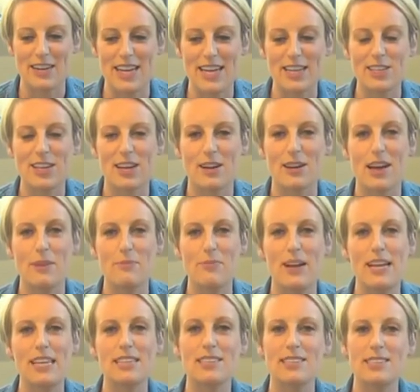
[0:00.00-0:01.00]
And Nish, I-
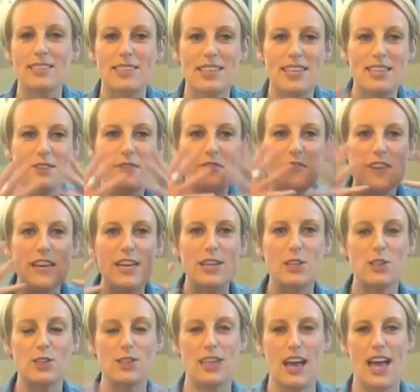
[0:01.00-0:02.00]
am pleased to see the
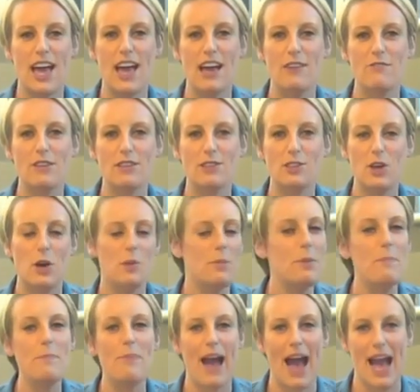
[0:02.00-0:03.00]
facial hair is
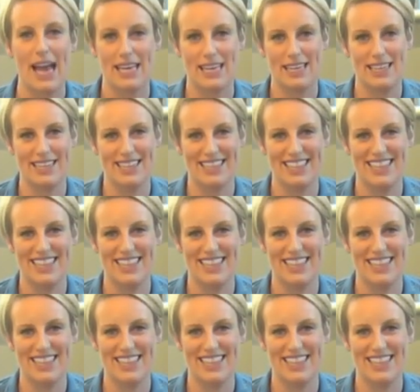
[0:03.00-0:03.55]
coming back.